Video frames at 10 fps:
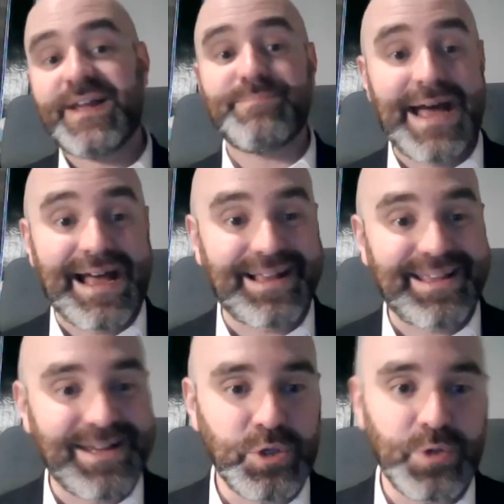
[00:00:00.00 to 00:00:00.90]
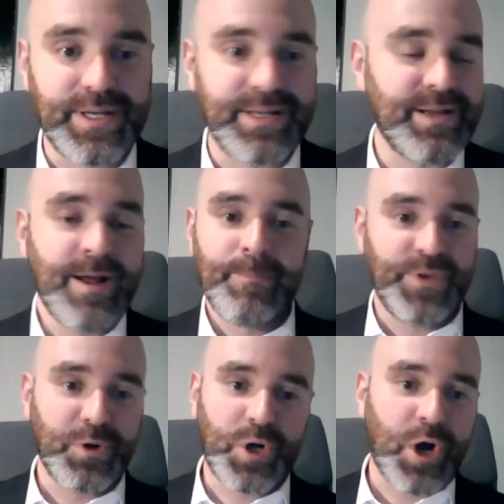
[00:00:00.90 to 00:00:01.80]
back and who can,
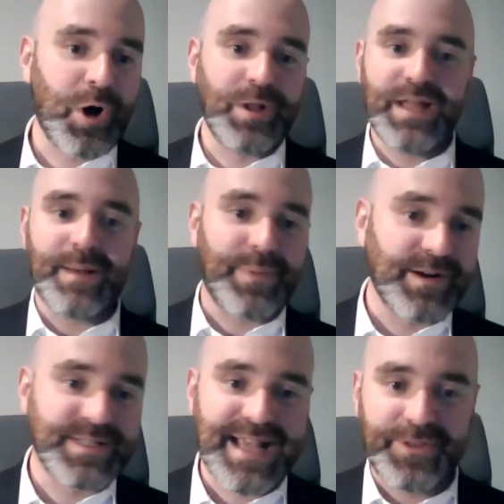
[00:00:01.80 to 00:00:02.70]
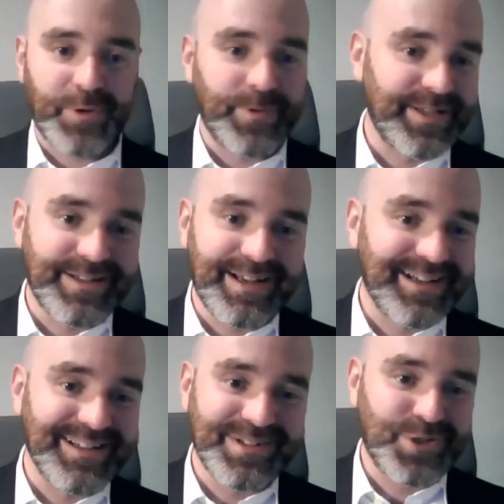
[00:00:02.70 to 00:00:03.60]
call up our South
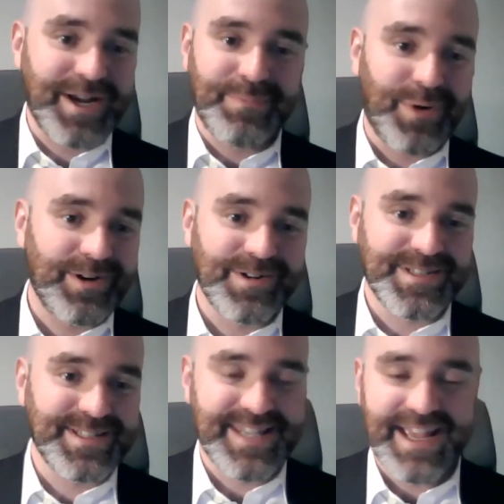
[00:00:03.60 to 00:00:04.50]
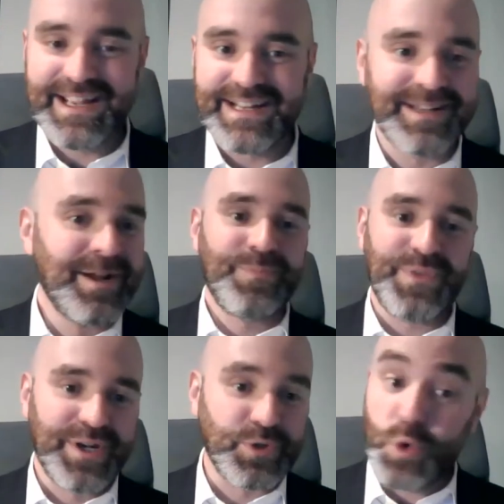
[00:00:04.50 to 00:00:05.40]
Korean trading partners and say,
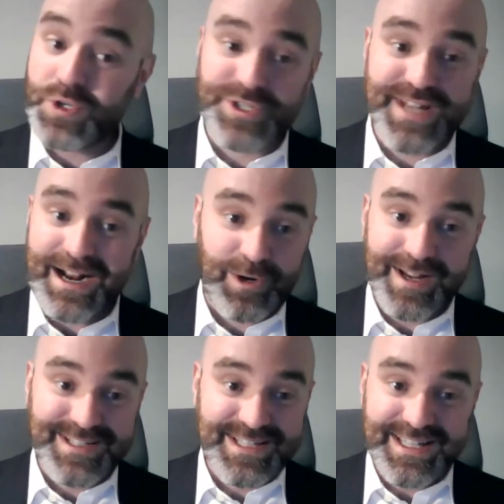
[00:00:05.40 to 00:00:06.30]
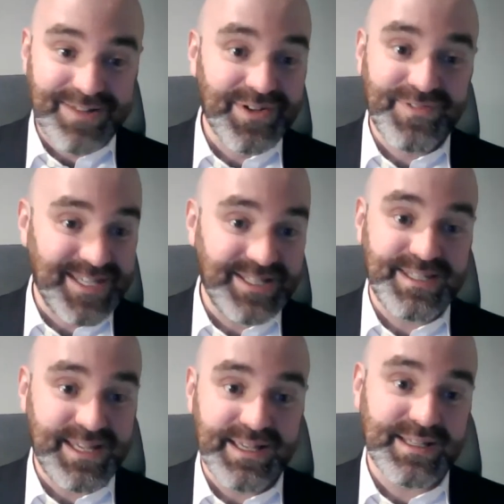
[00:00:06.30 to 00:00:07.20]
Georgia's not crazy, even if
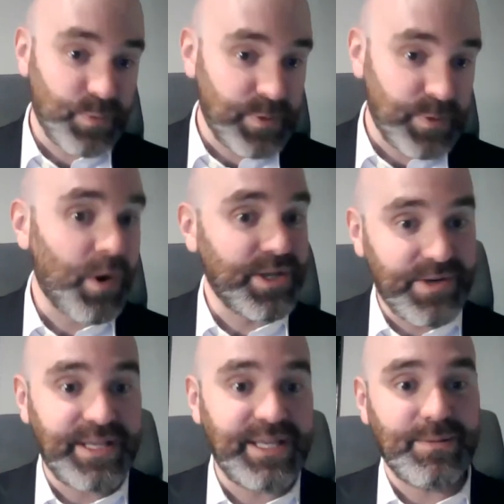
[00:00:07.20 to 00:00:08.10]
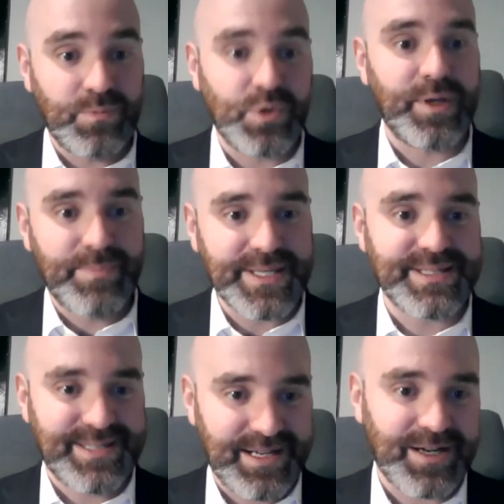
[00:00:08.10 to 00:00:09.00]
DC is, and we want you to keep doing
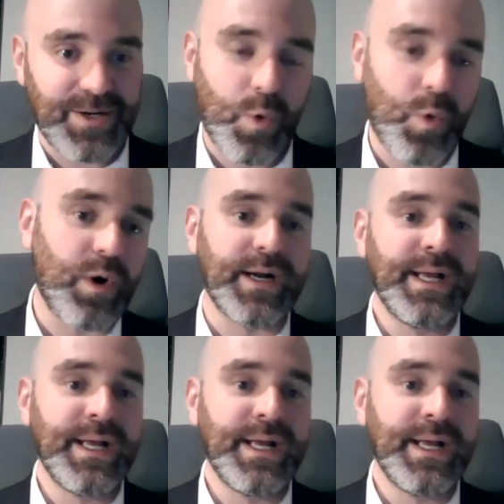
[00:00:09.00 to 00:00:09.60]
business here. Or